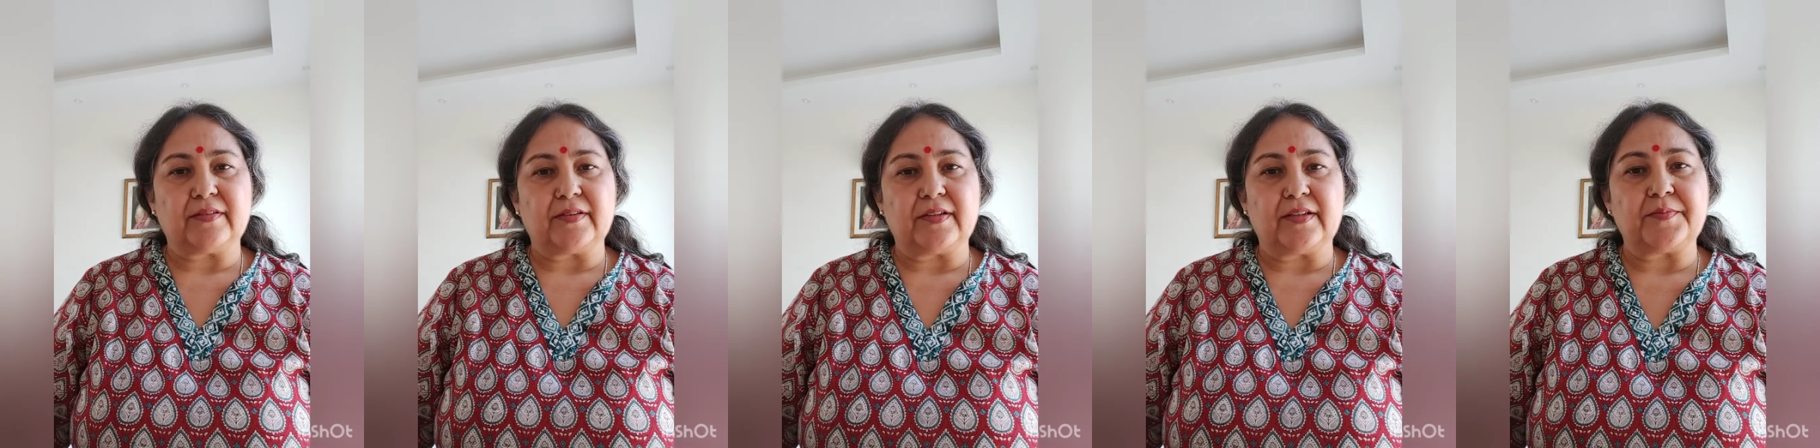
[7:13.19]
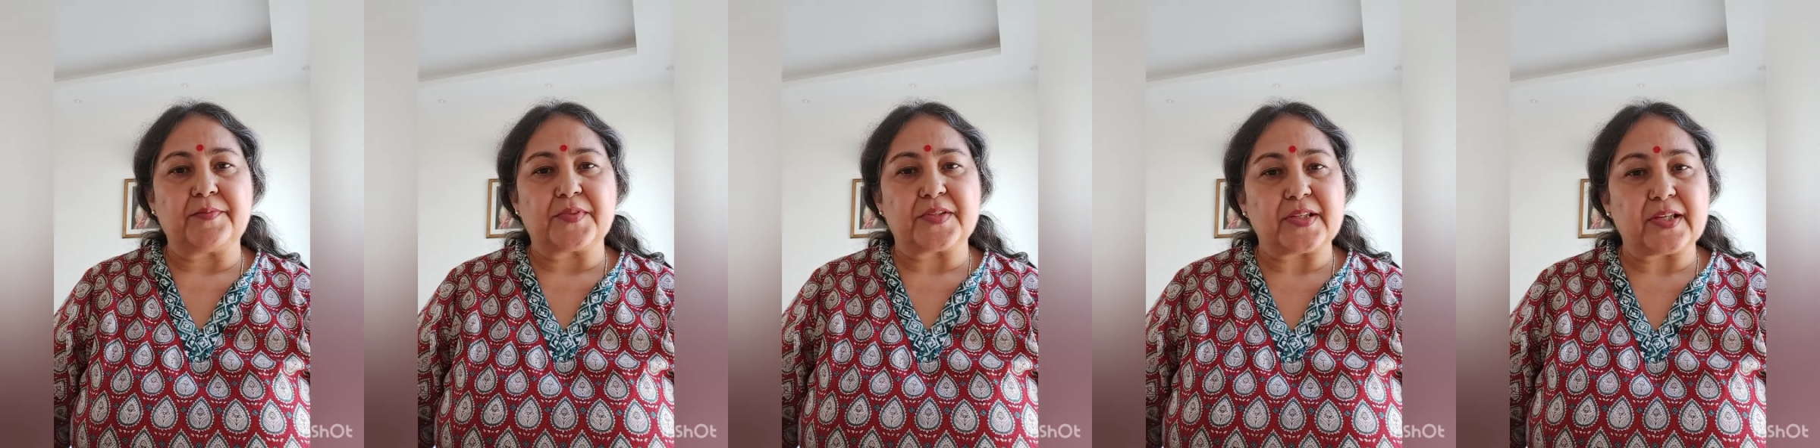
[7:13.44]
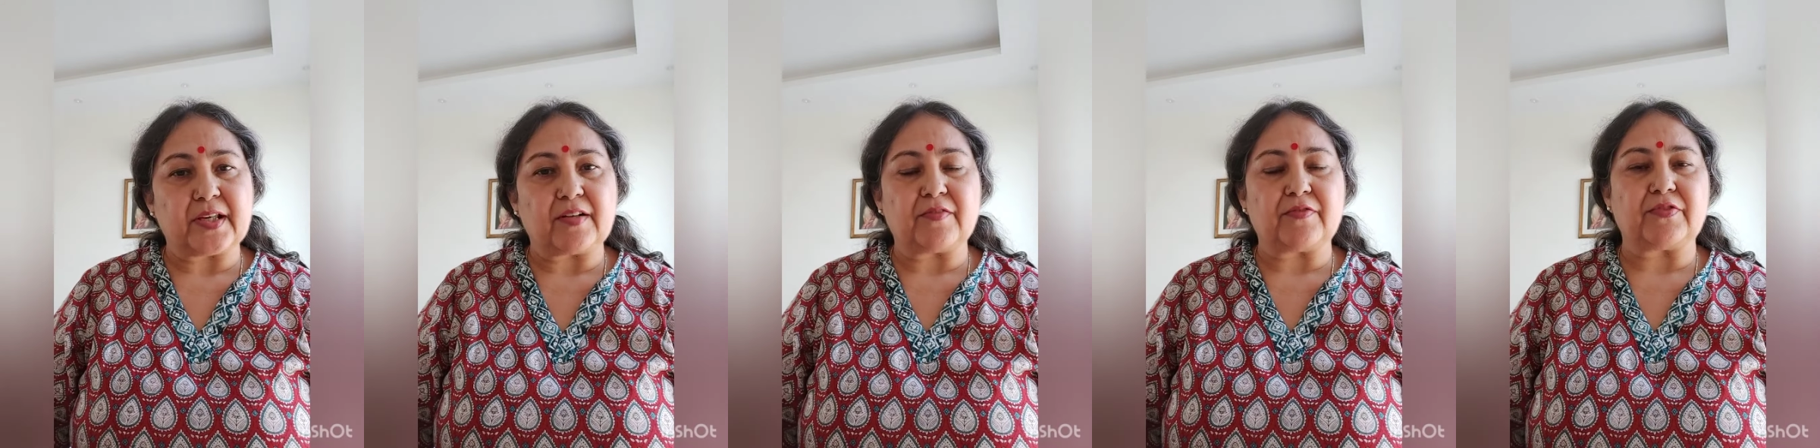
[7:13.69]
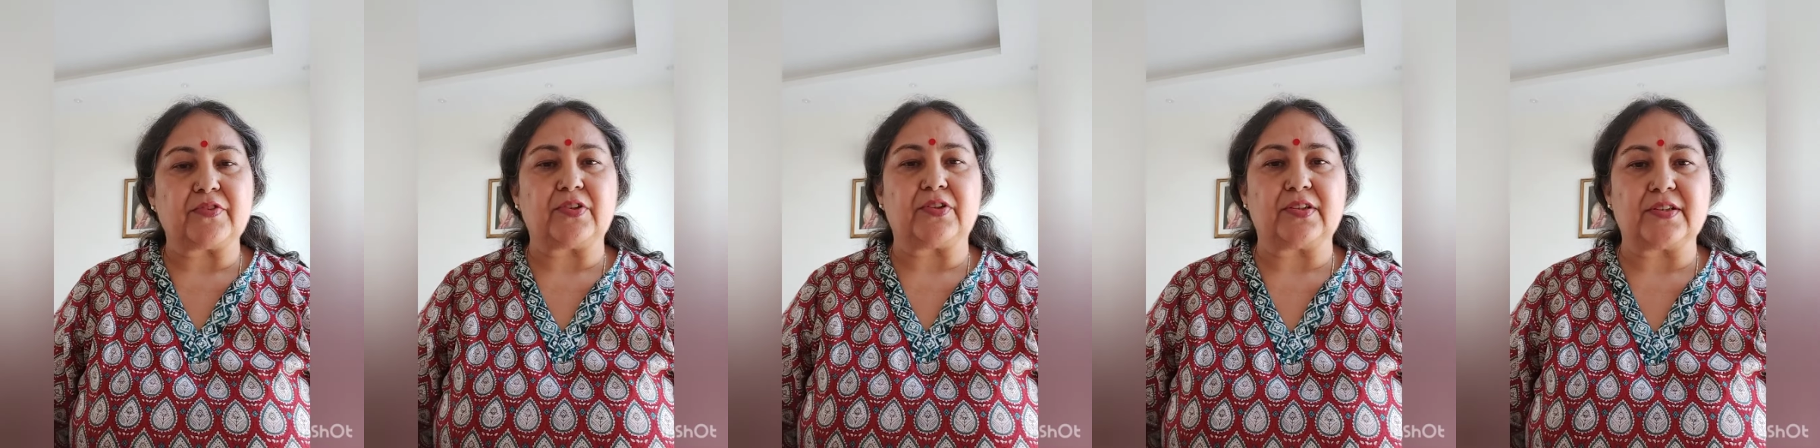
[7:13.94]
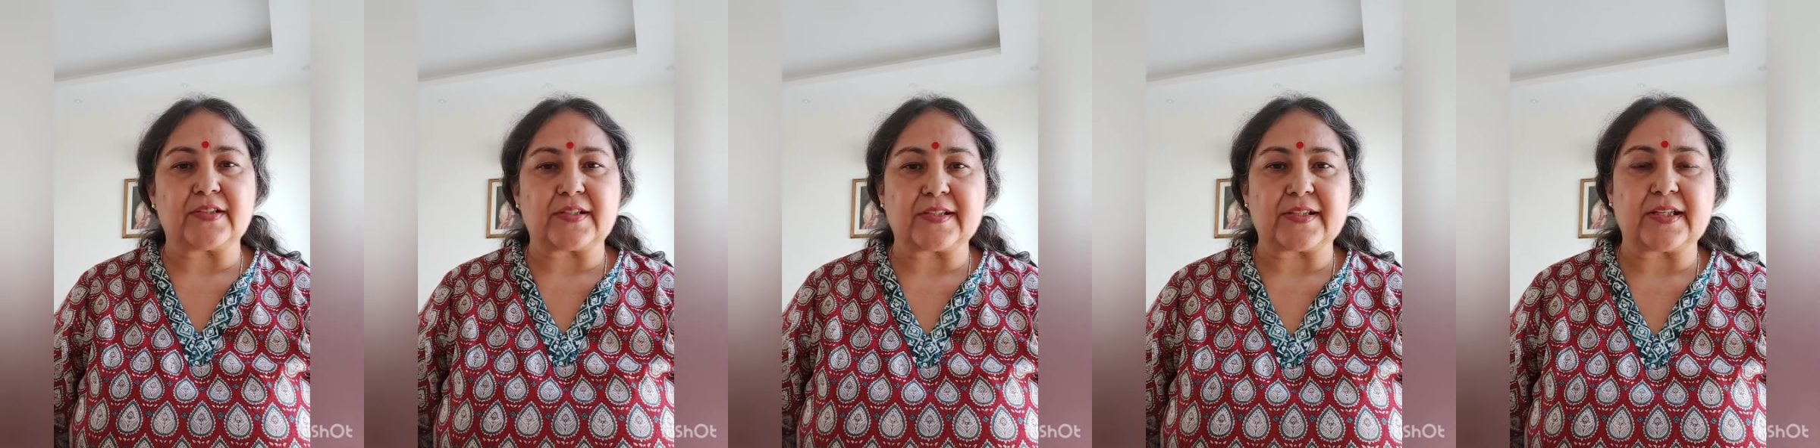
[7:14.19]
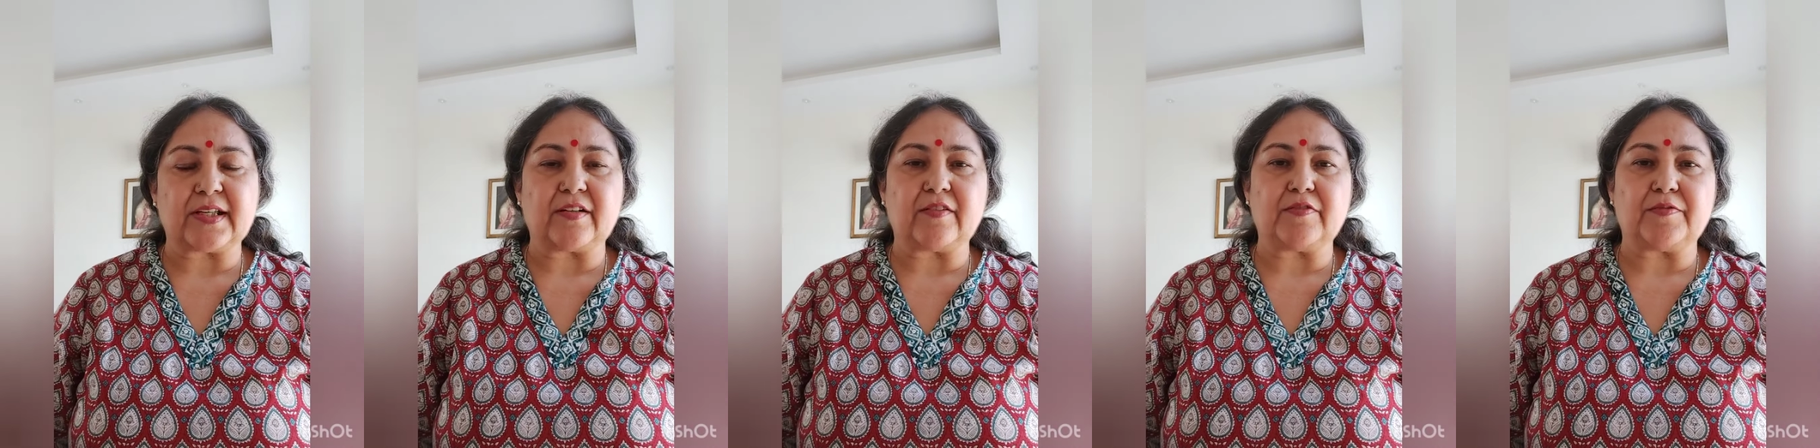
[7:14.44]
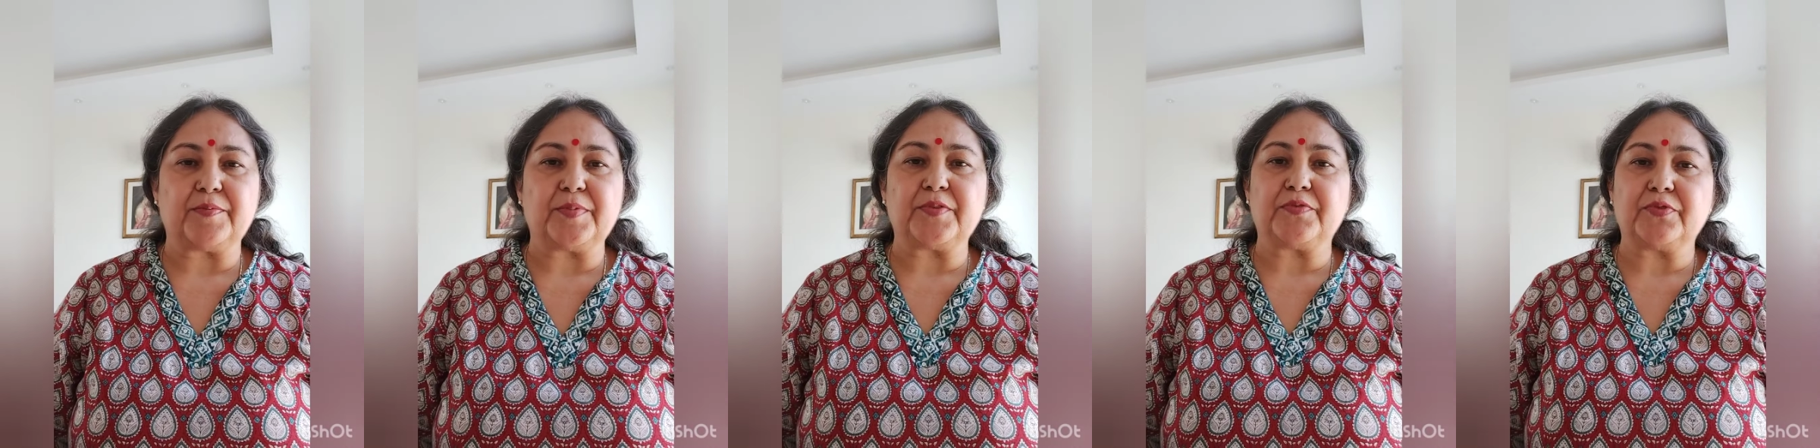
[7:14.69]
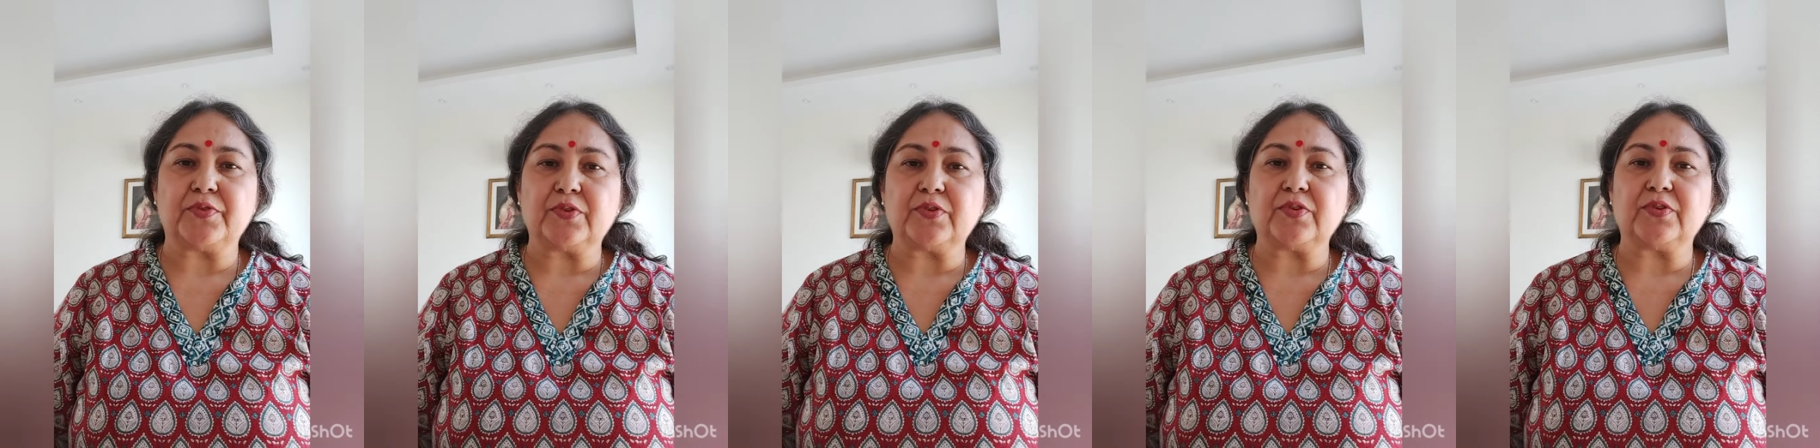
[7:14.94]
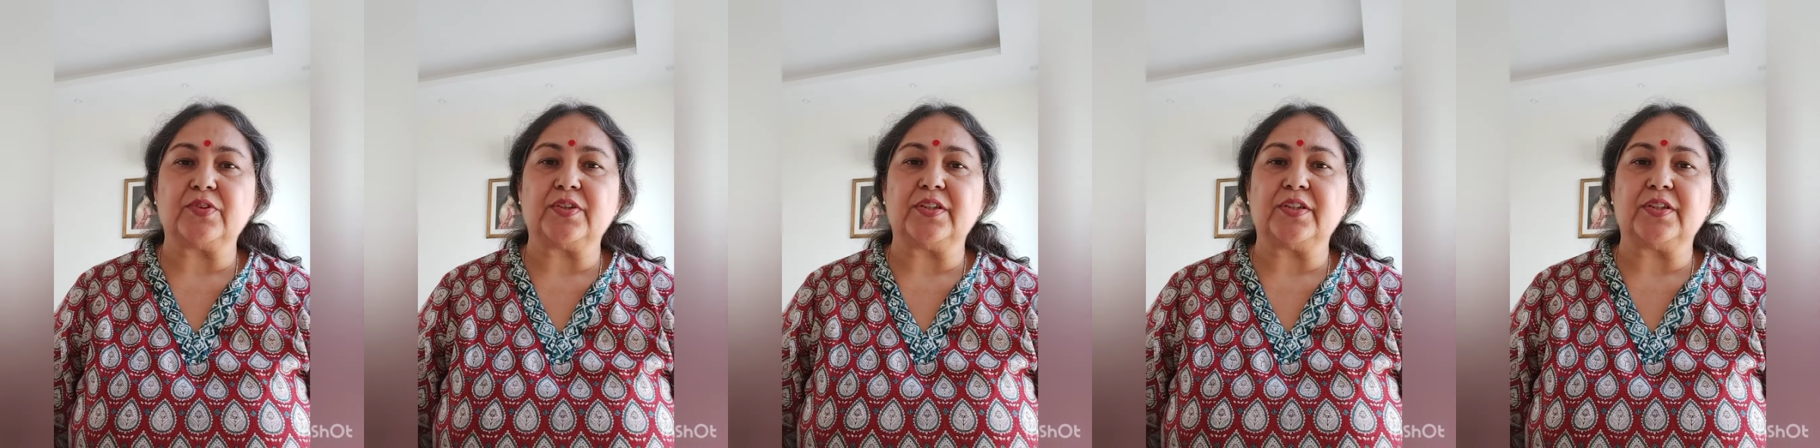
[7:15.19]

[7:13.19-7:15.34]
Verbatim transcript: himself or herself before